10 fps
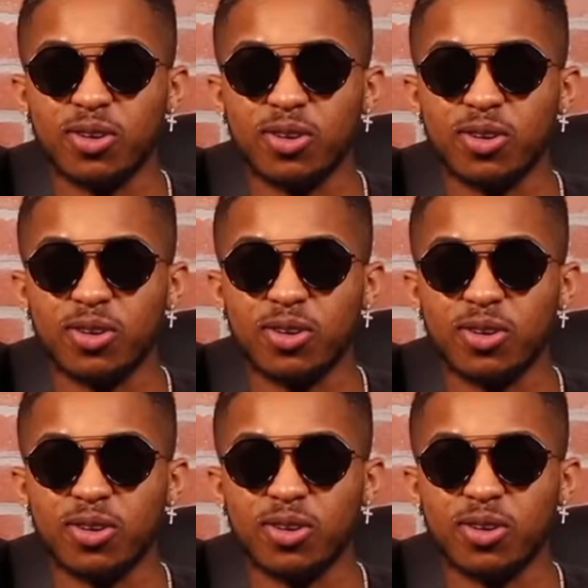
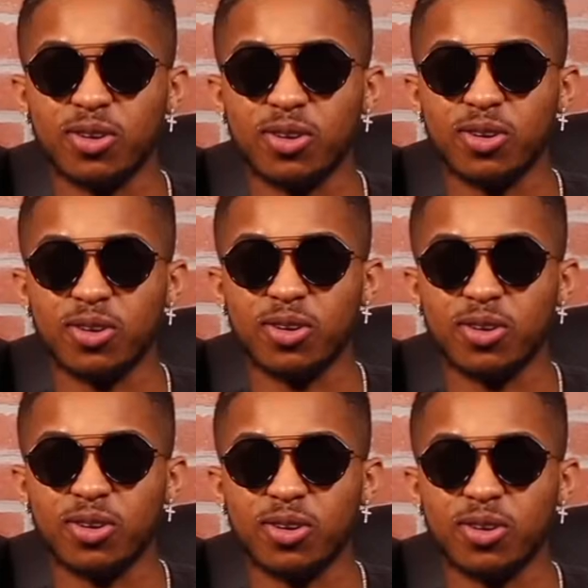
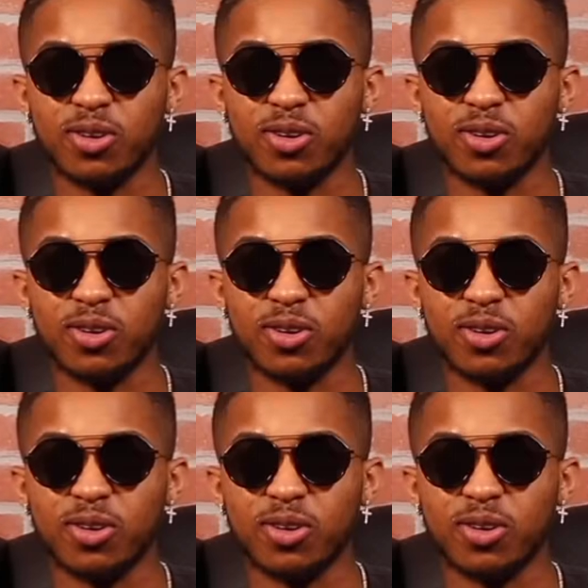
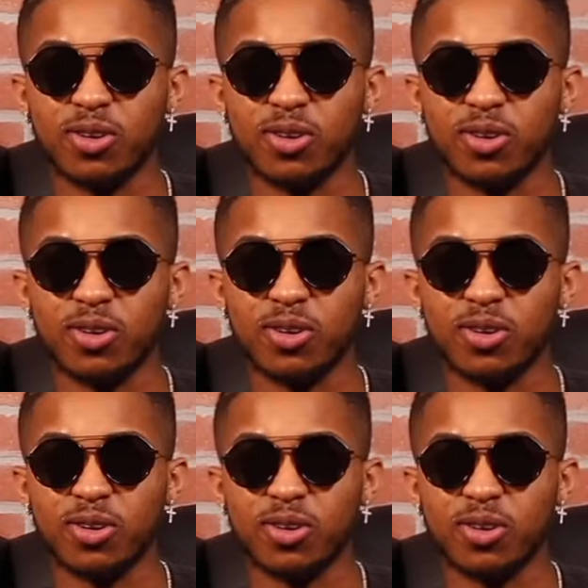
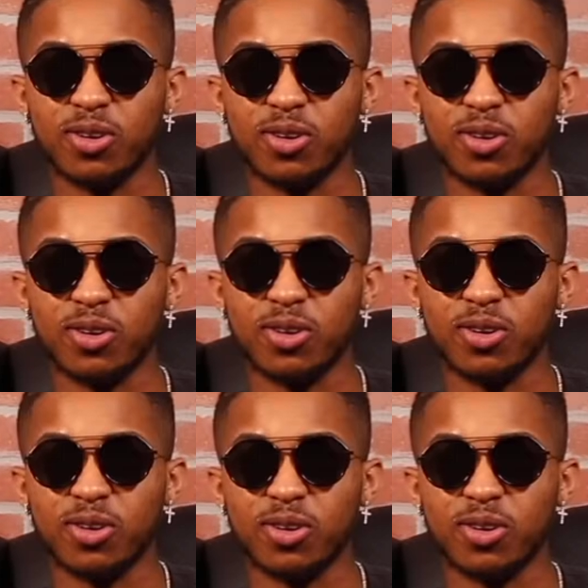
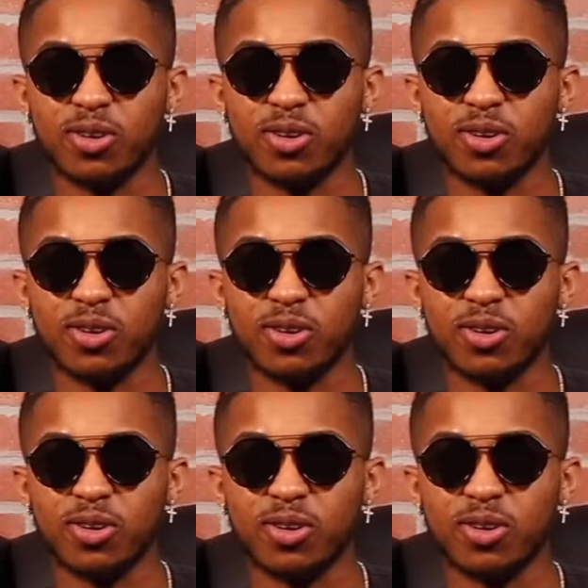
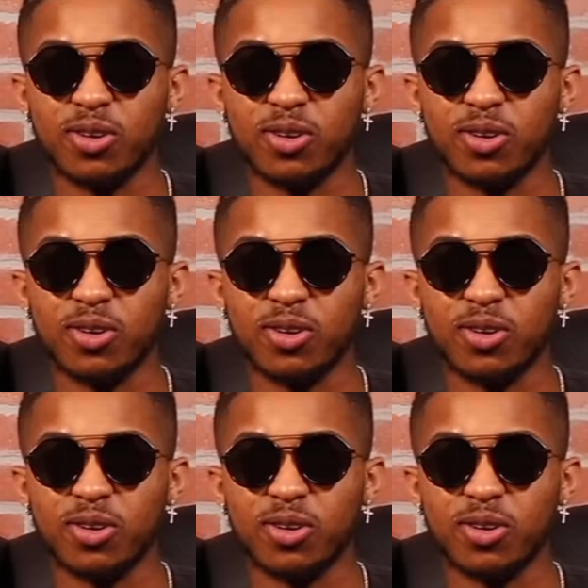The person shown says nothing.